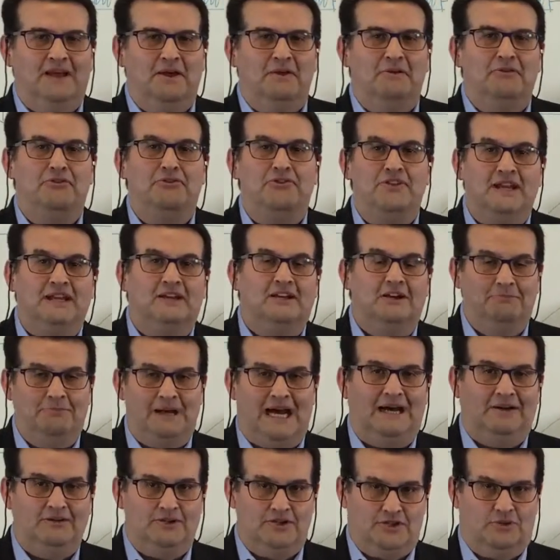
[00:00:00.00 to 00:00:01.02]
think
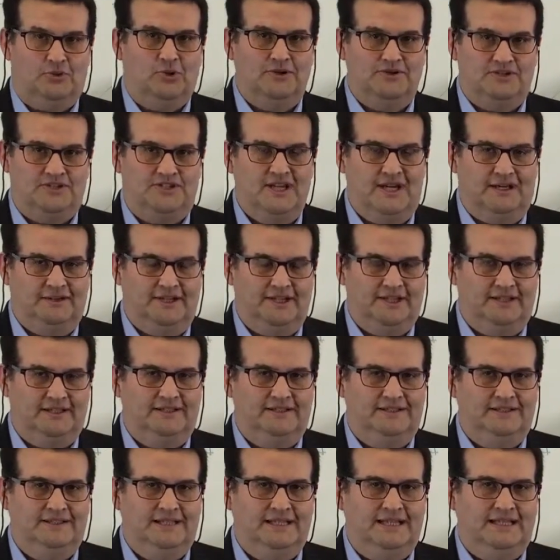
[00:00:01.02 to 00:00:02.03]
about short selling,
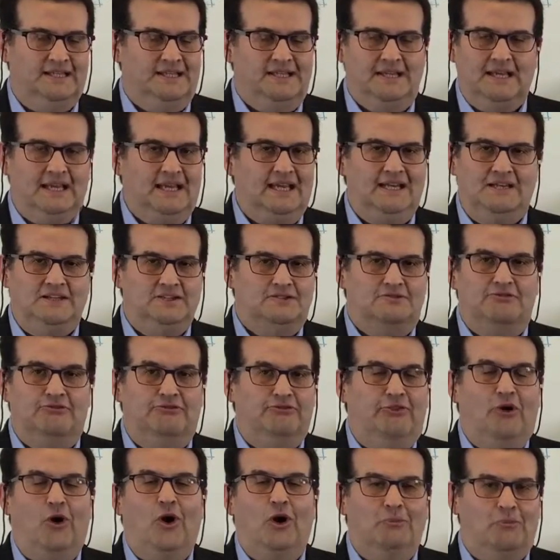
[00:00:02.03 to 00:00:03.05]
it is
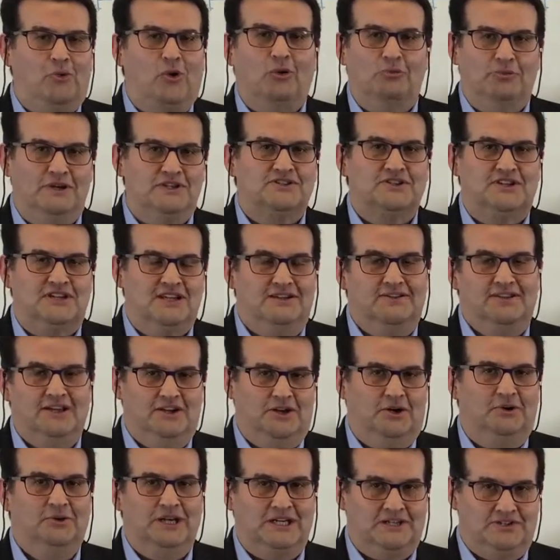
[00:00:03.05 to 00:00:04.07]
far more risky
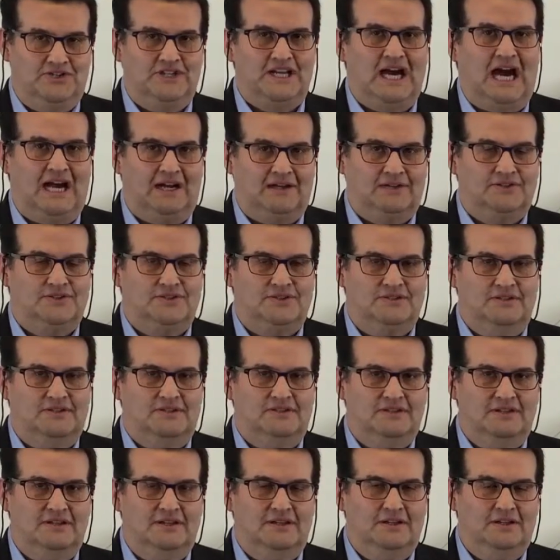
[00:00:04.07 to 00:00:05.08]
than owning stocks.
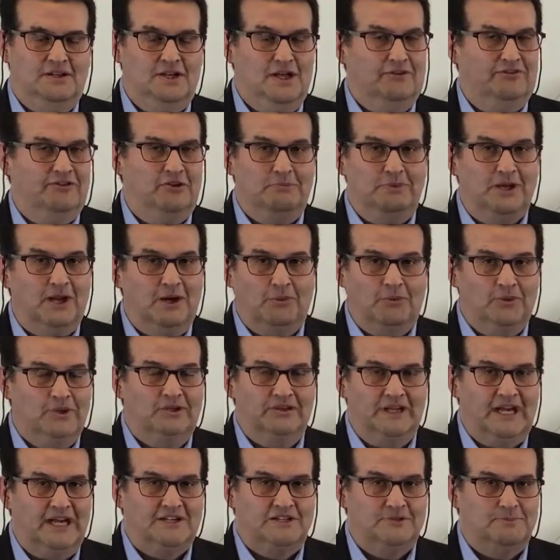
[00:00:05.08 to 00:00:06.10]
You have to be a
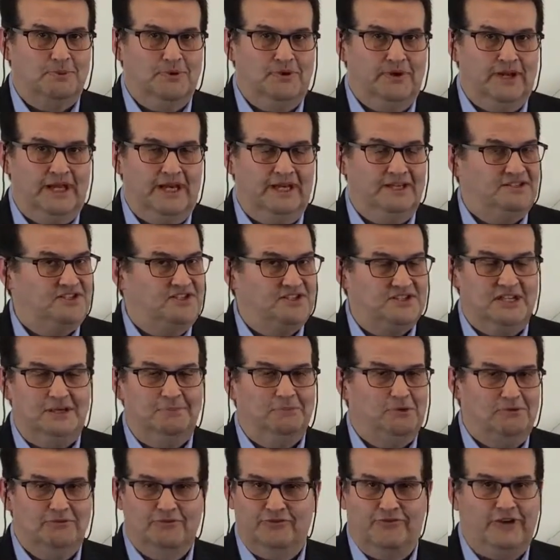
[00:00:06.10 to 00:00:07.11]
real expert at it.
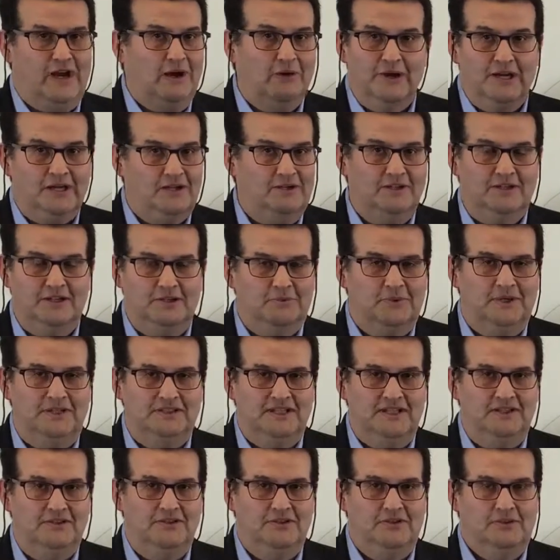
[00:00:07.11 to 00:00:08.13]
Some are very good at what
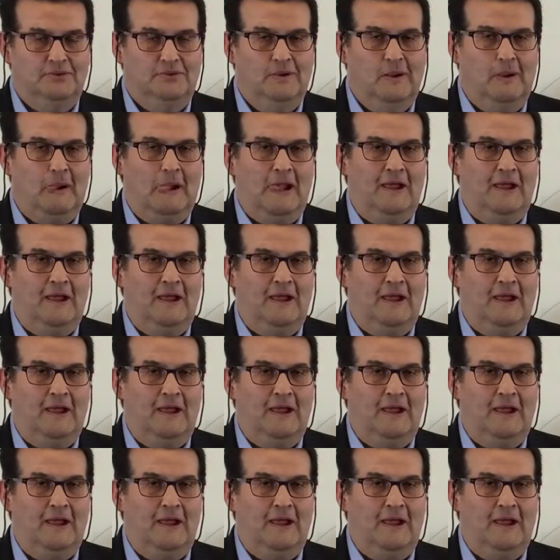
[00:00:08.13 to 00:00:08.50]
they do.